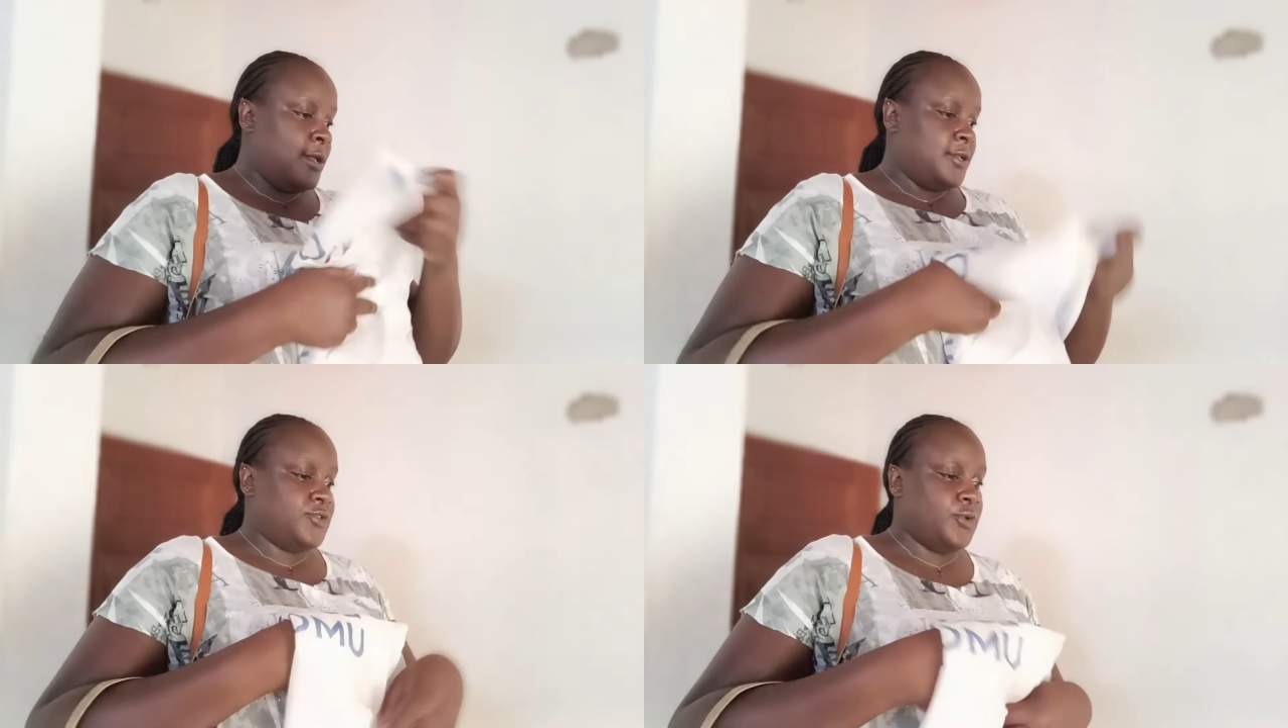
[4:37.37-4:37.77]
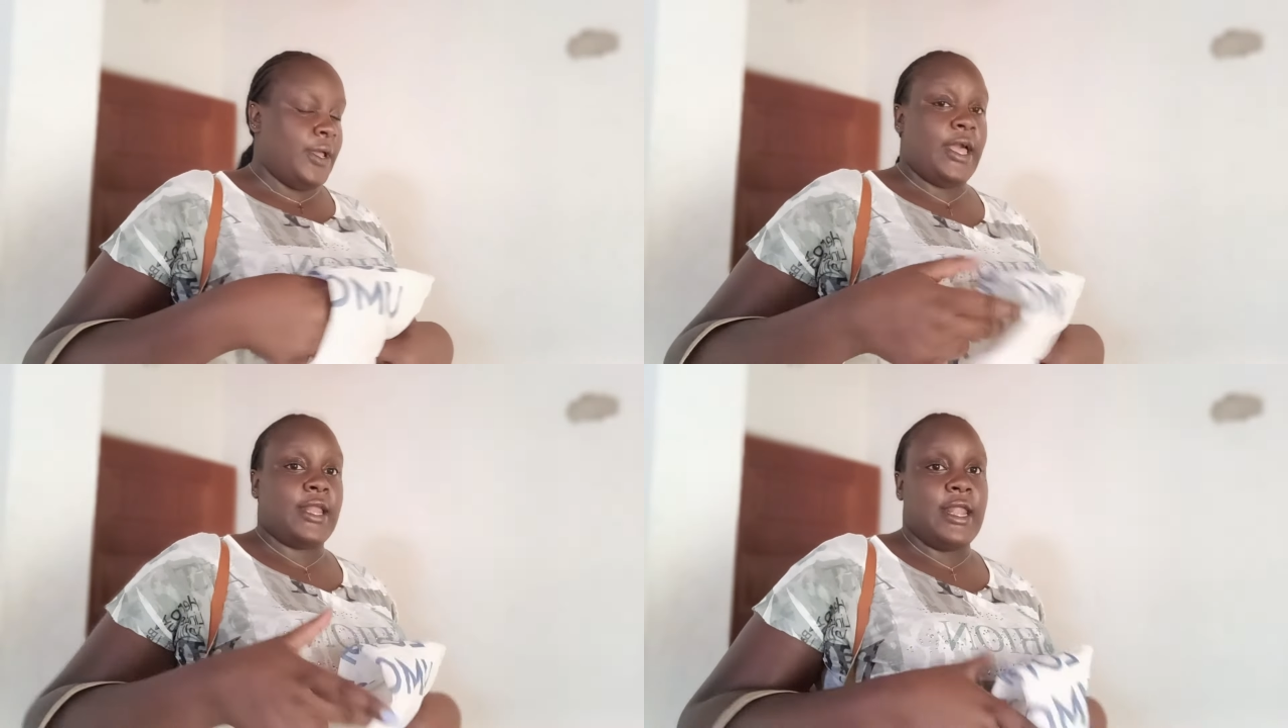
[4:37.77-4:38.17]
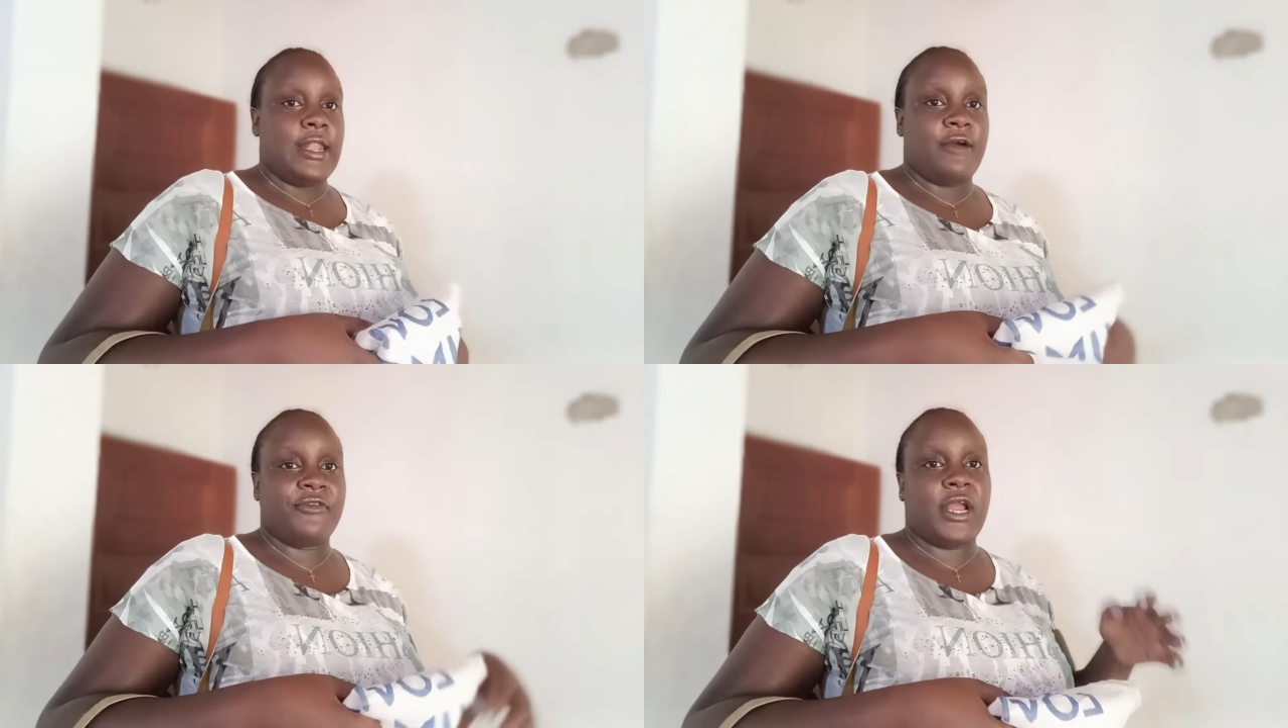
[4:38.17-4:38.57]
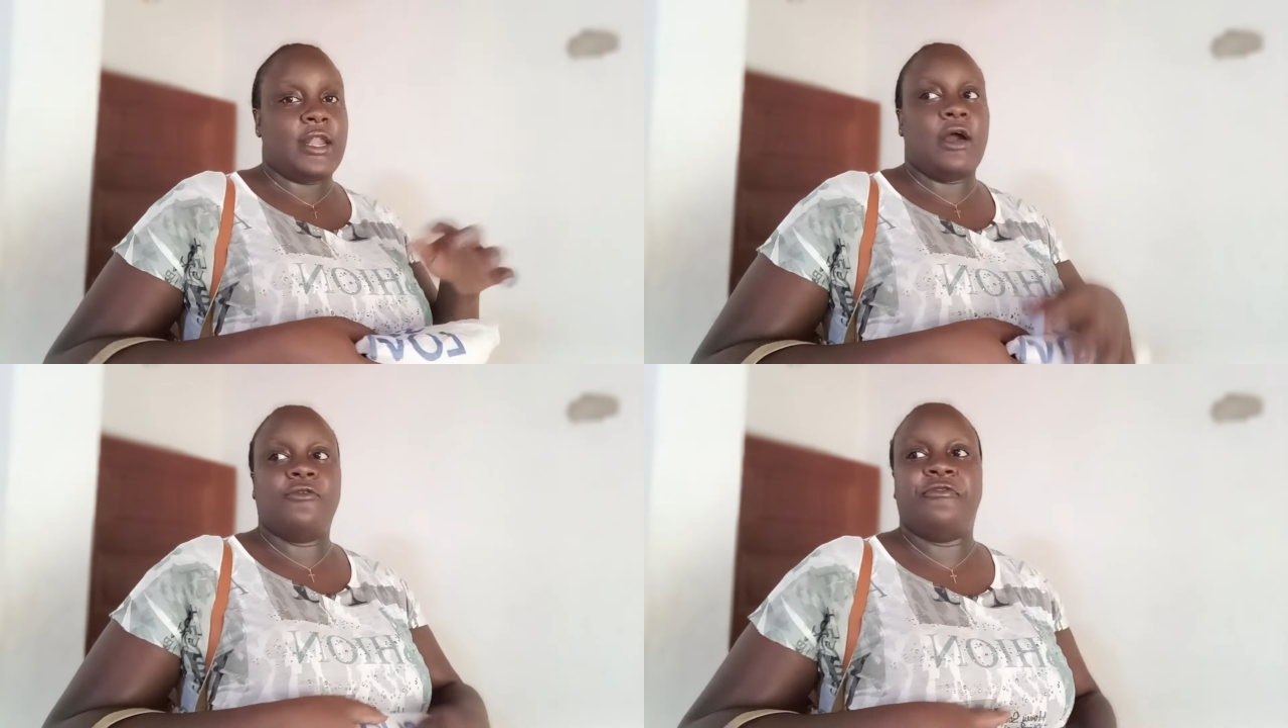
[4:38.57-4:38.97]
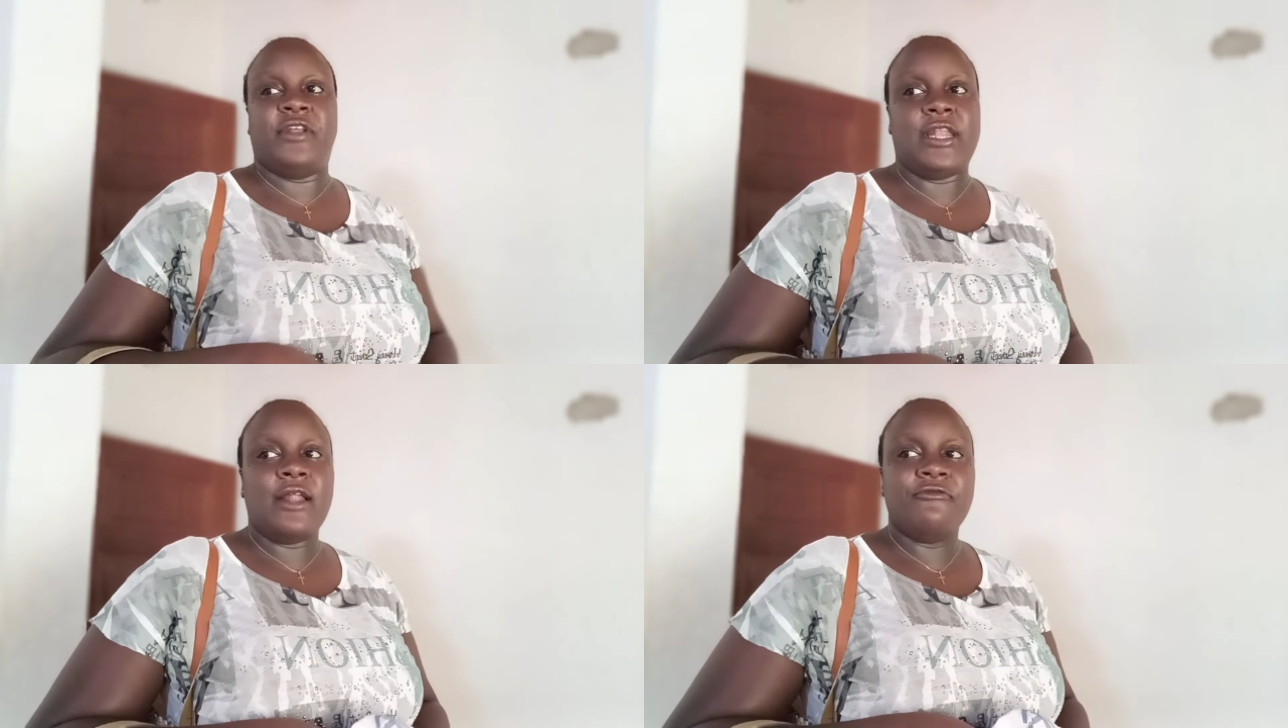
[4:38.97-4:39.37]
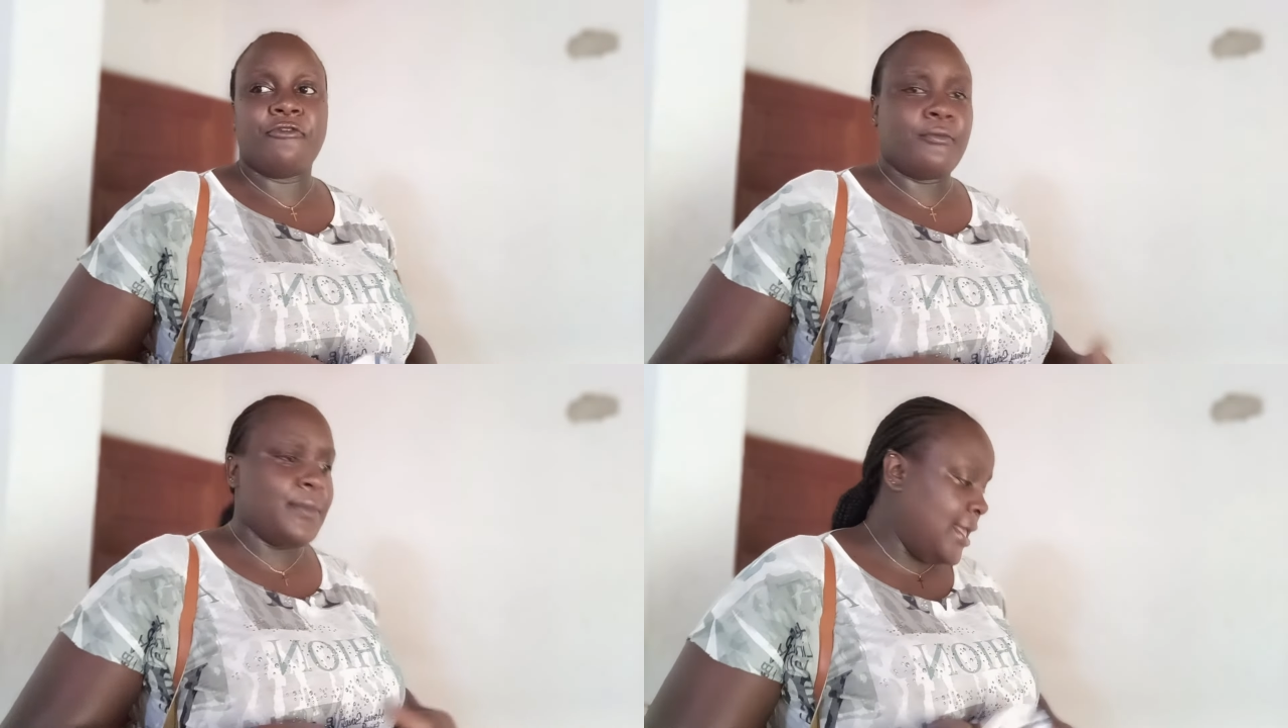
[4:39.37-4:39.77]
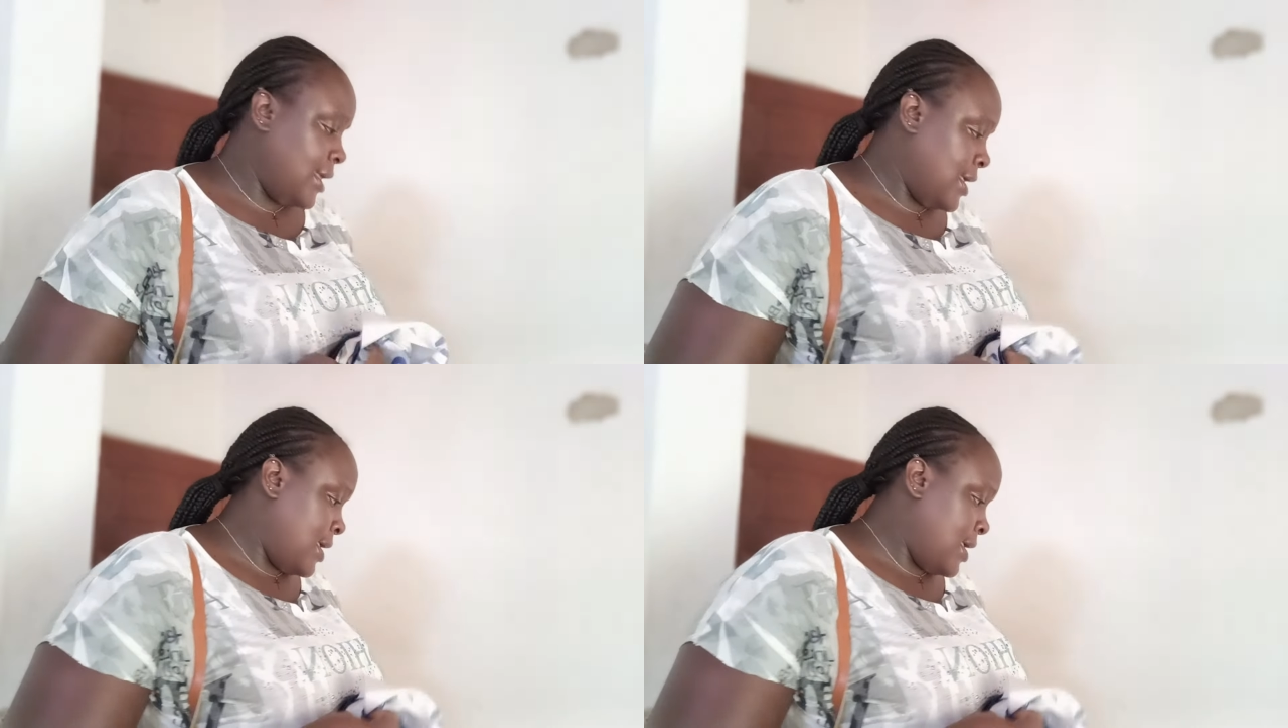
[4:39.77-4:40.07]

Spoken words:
So I had an African outfit done for me,